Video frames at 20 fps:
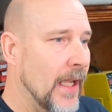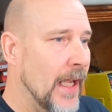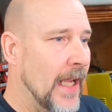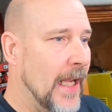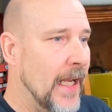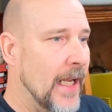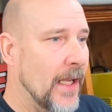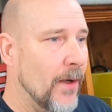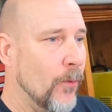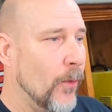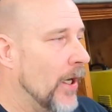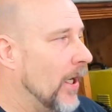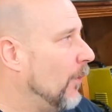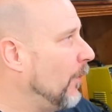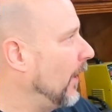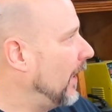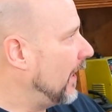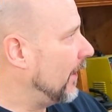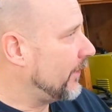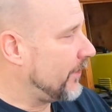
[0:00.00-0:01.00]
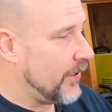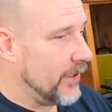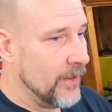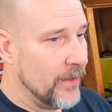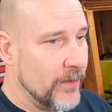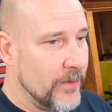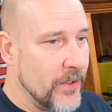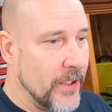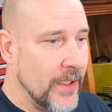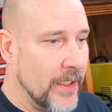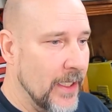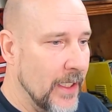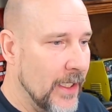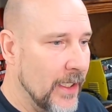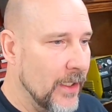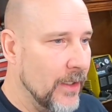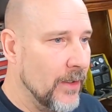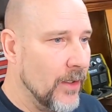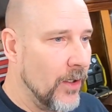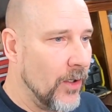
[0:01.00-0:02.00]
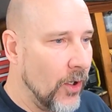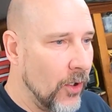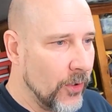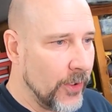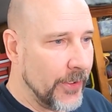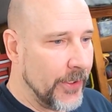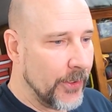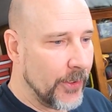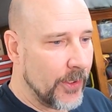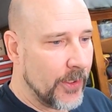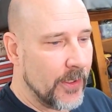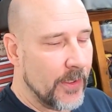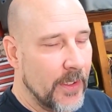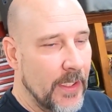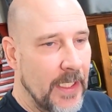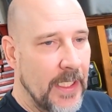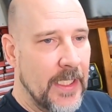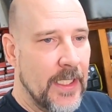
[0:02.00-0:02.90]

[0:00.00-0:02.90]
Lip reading: and when I went out to get it earlier,